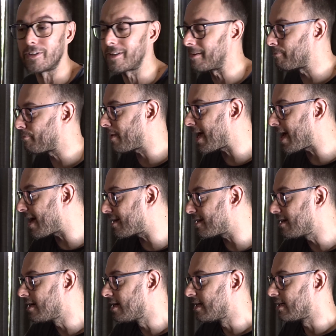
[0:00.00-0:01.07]
You can
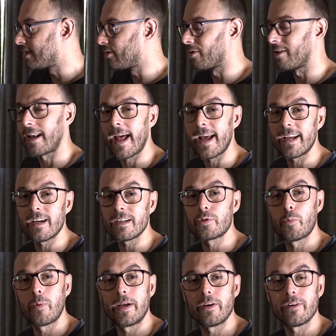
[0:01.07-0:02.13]
plan your
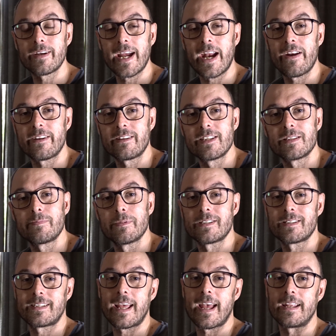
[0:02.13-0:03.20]
layout, where your characters
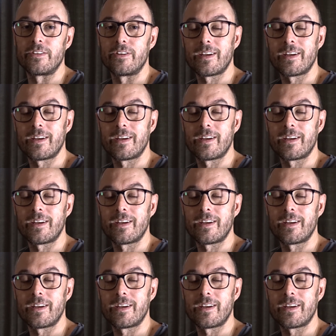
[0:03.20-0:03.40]
must stand.